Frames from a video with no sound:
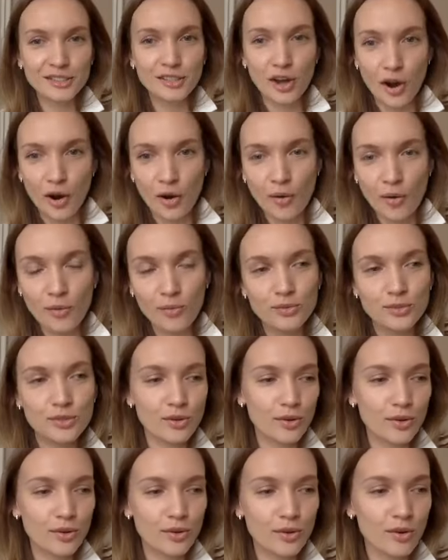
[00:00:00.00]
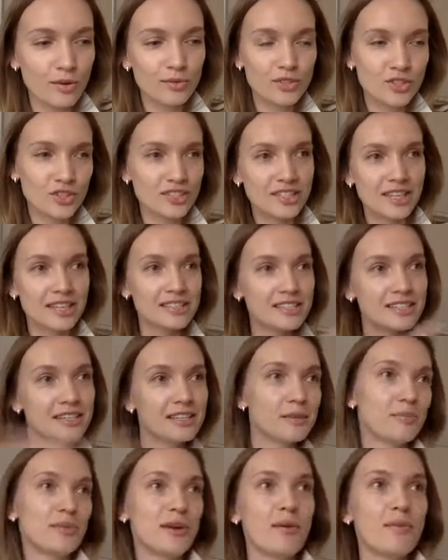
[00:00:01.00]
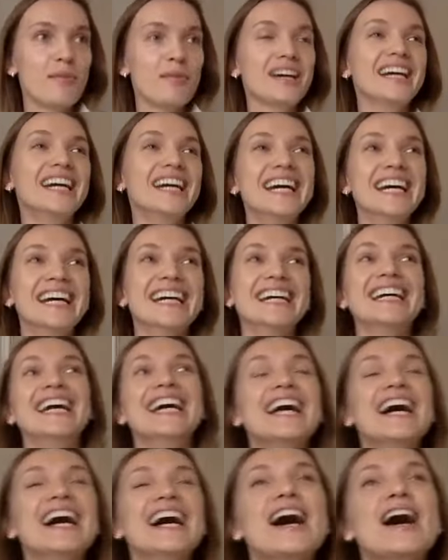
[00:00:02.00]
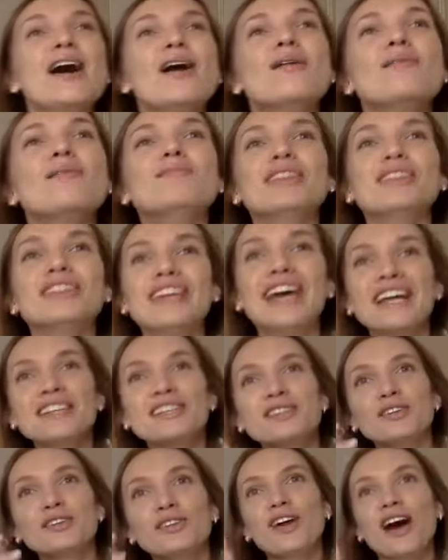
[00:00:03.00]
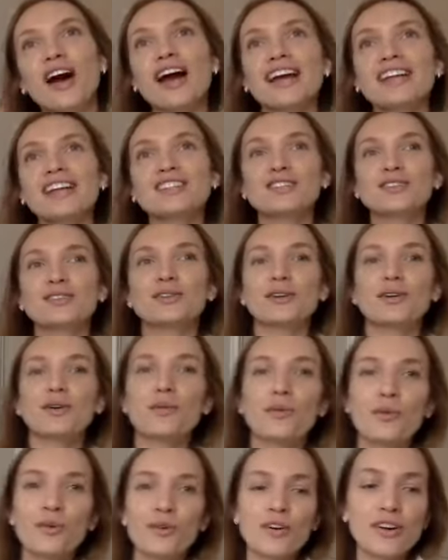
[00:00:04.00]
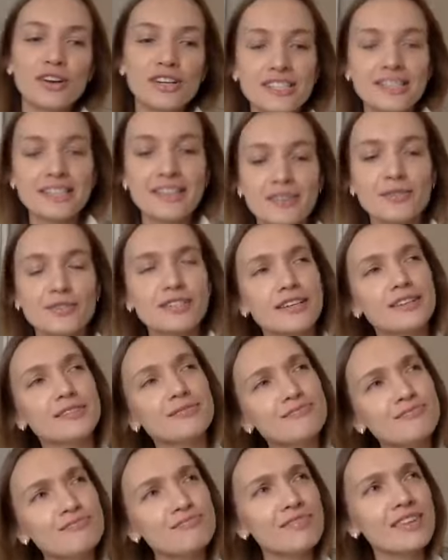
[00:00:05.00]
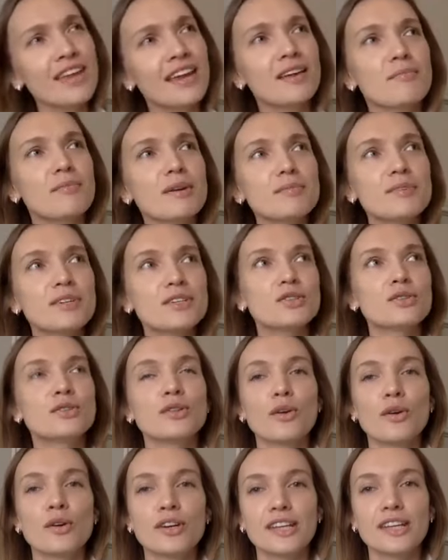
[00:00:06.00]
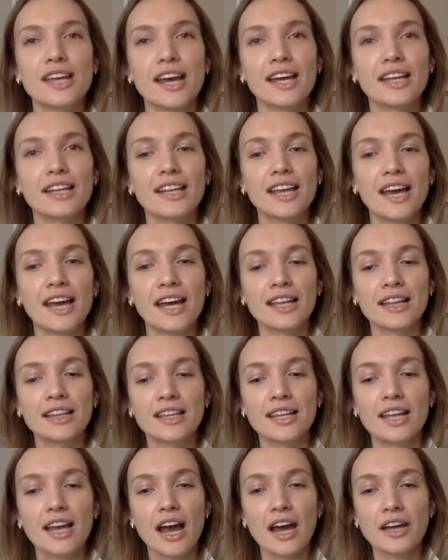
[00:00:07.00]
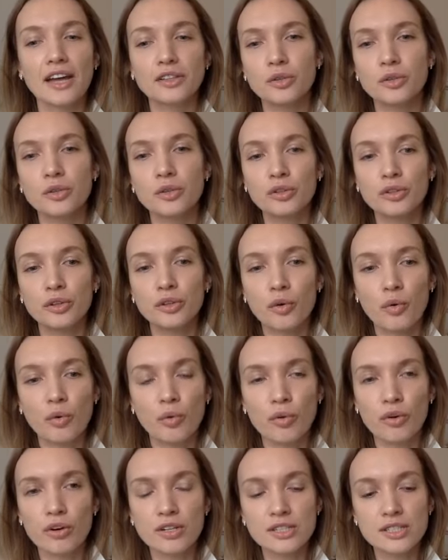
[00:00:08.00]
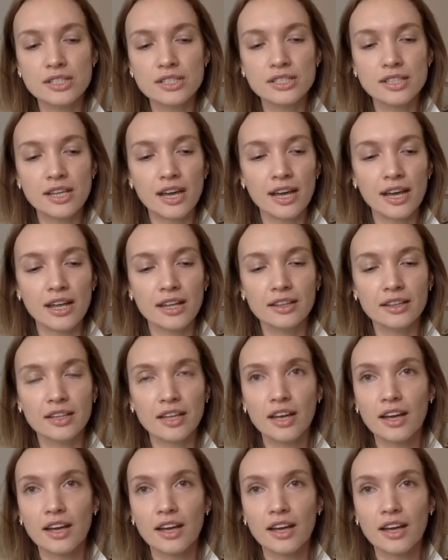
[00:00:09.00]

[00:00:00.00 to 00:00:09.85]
know. So I would just like skip them. But then you launched your course and I was like, maybe I should learn that. And I took the course and